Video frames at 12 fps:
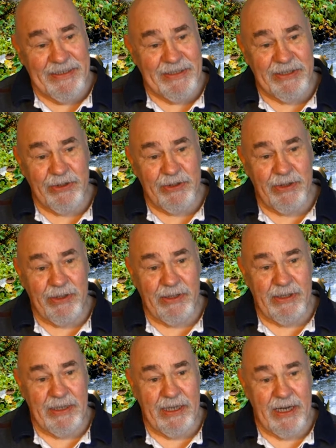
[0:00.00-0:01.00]

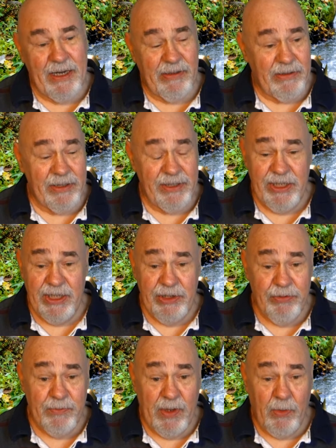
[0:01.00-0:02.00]
So, and I'll
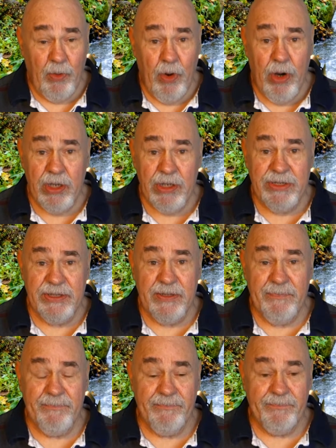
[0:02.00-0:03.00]
continue my walks.